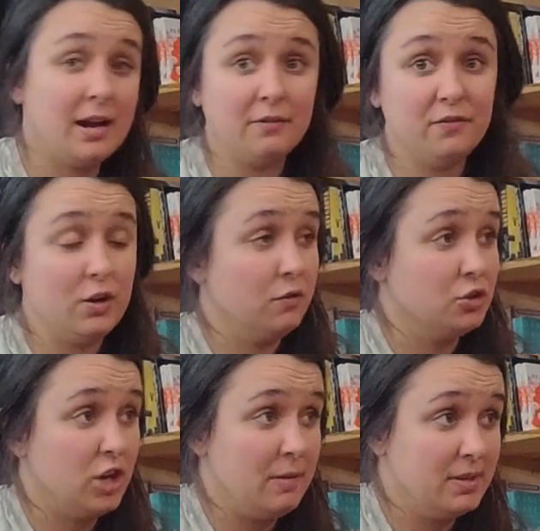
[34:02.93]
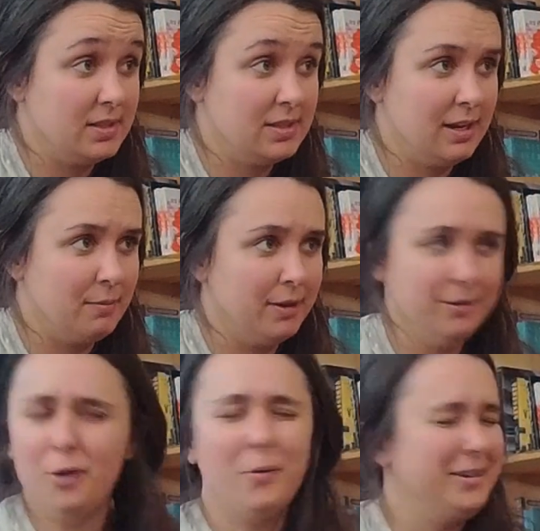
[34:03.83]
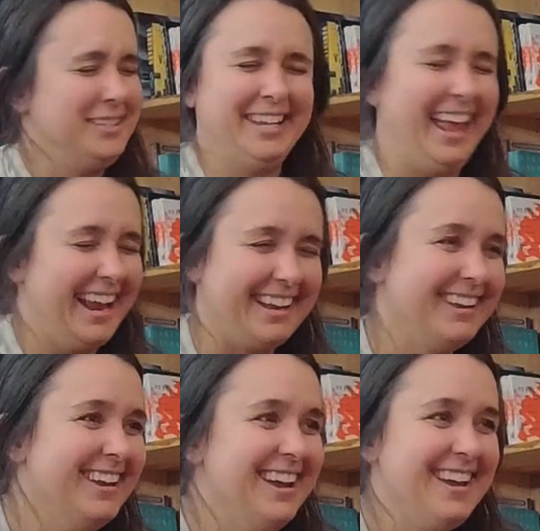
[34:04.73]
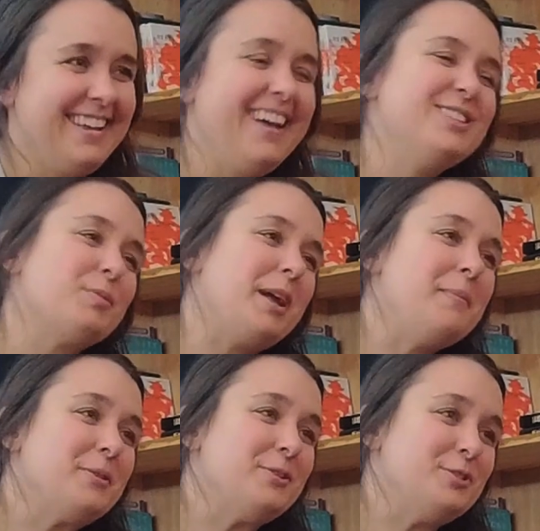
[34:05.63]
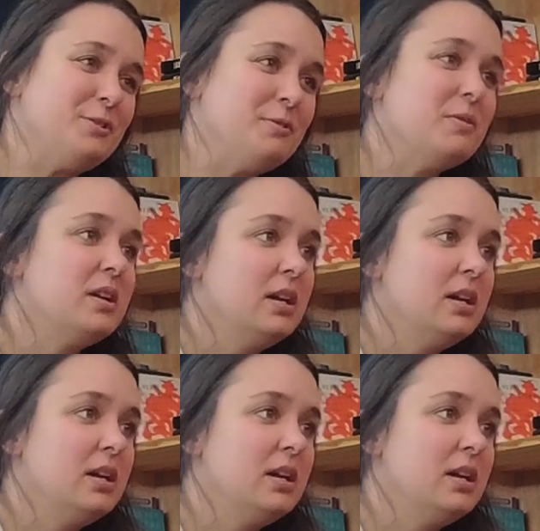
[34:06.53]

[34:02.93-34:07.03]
out of fear, shame, and stigma. No one's like, that's what I'm going to do.